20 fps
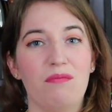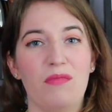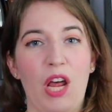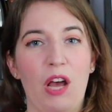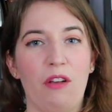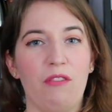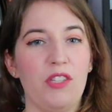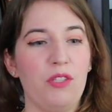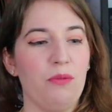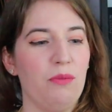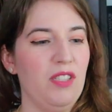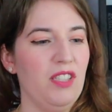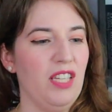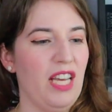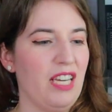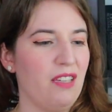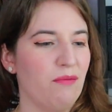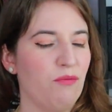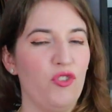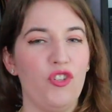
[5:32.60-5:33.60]
no, this one
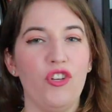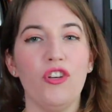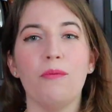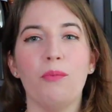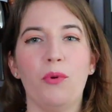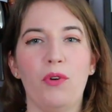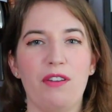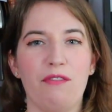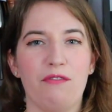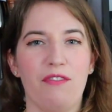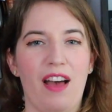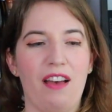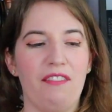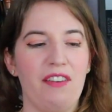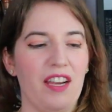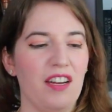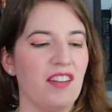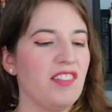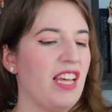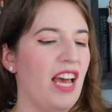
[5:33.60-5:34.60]
like 2.5
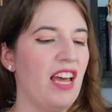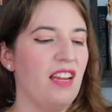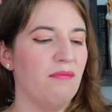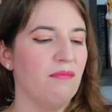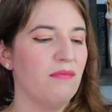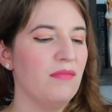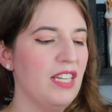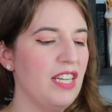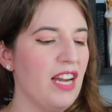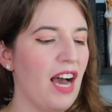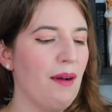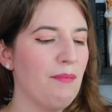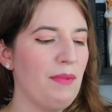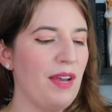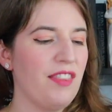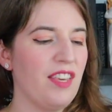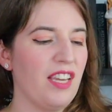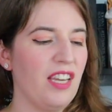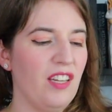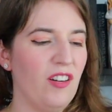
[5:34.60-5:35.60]
out of 10. Not
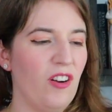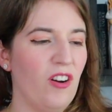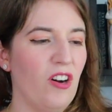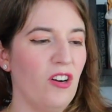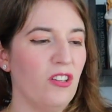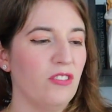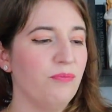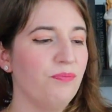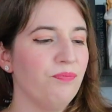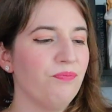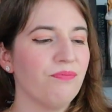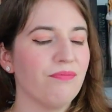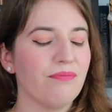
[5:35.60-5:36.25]
my thing at all.